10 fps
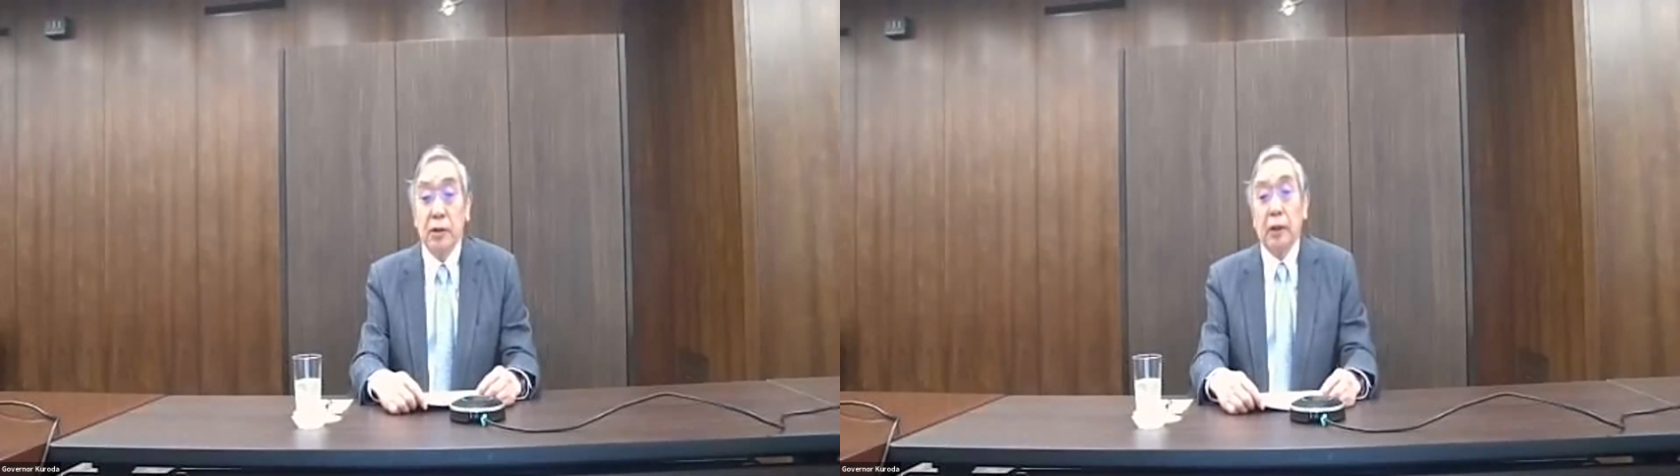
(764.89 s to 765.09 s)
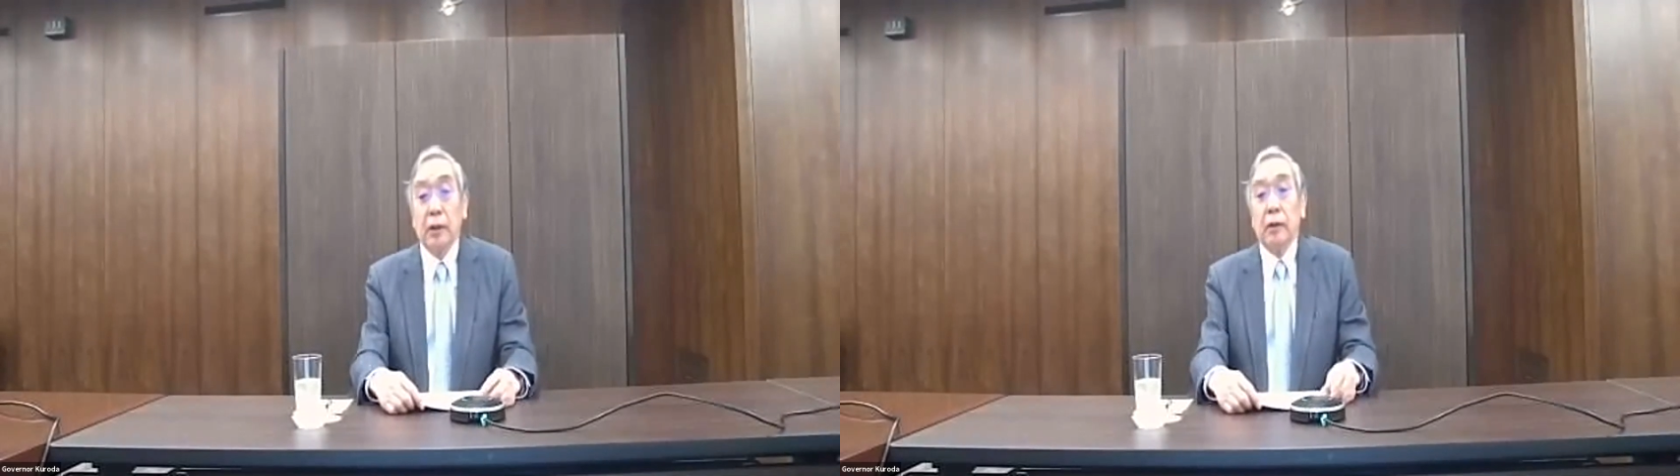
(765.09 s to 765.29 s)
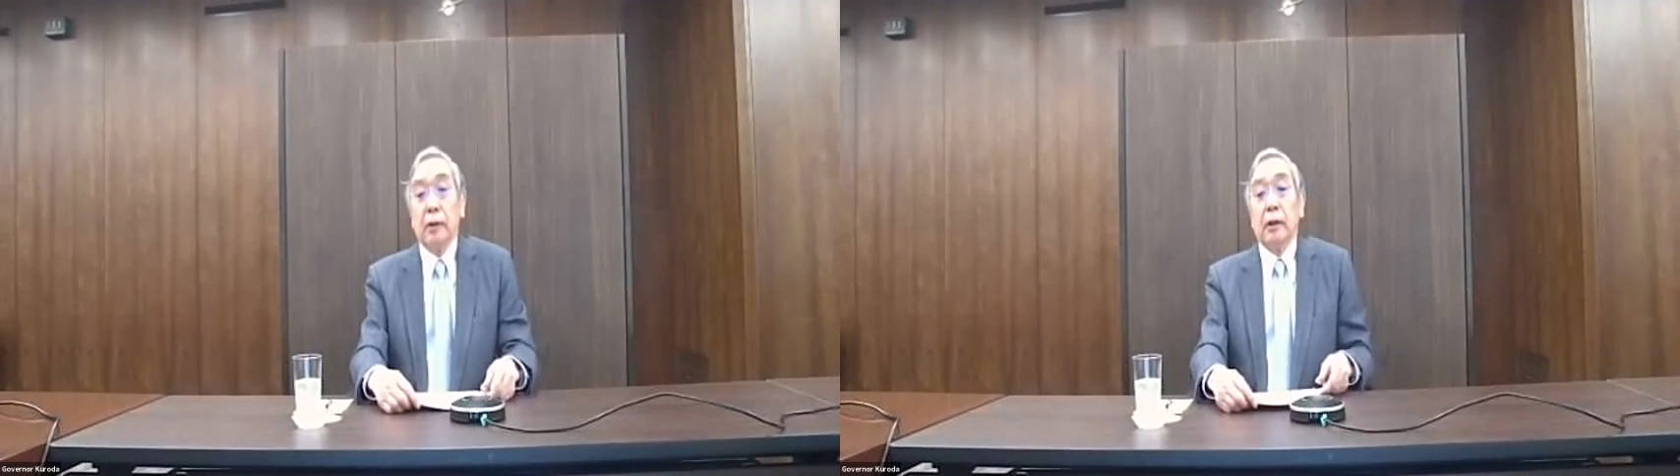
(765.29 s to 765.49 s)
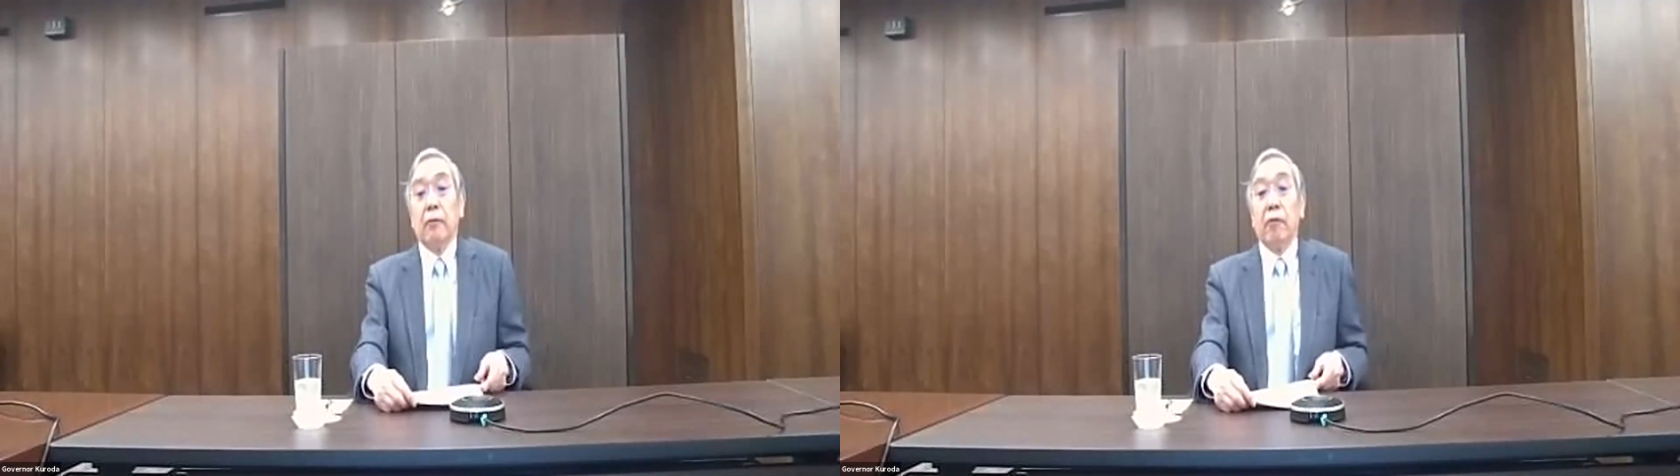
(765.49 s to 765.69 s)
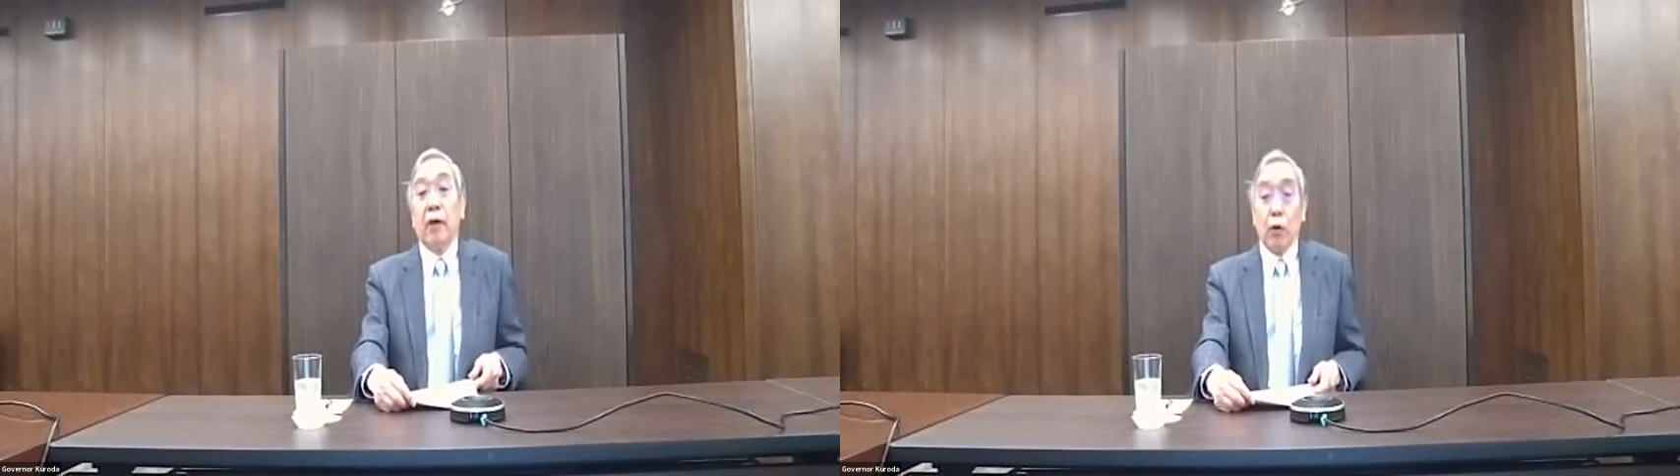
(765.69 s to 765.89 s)
in
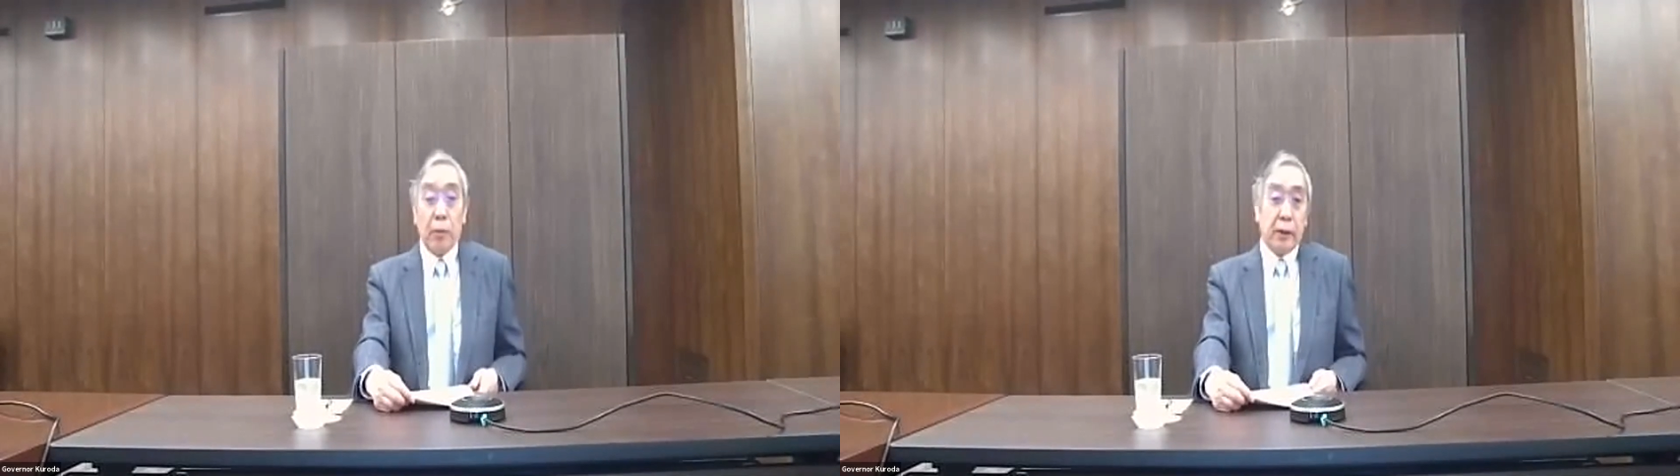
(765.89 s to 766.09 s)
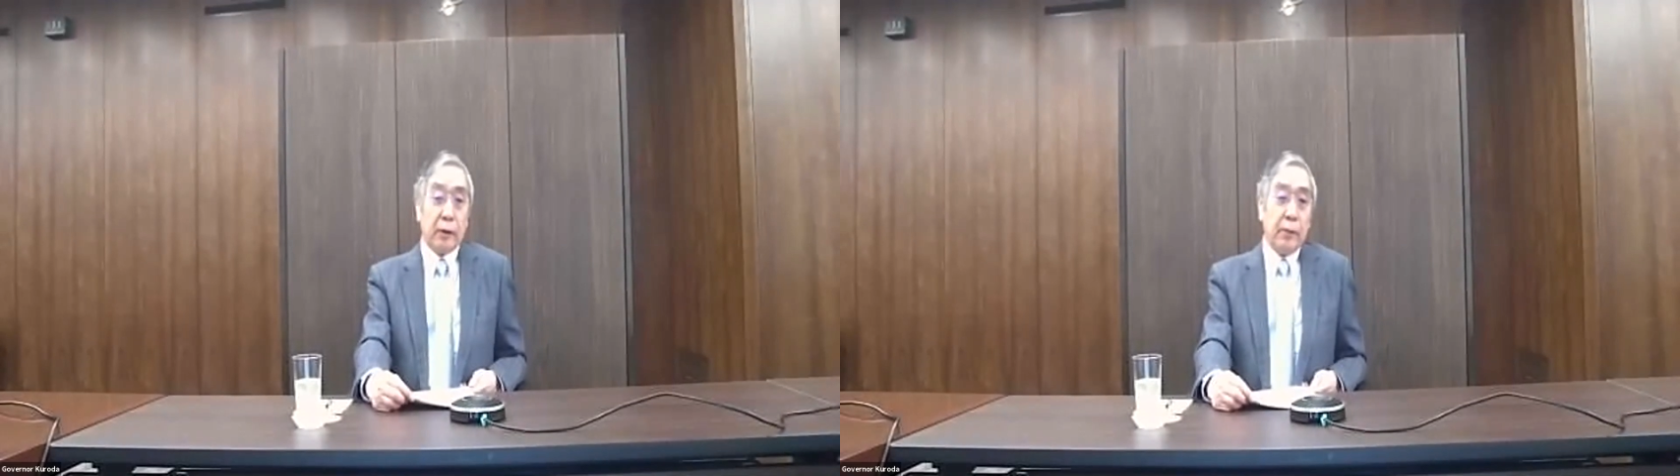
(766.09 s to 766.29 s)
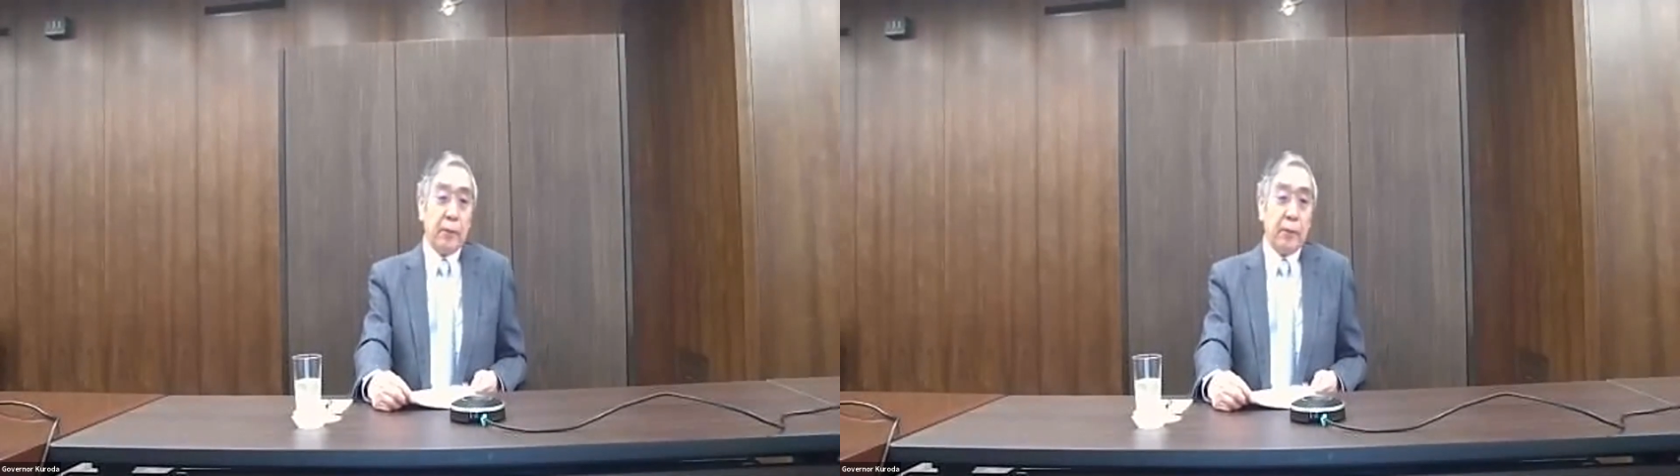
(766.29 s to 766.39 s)
environment.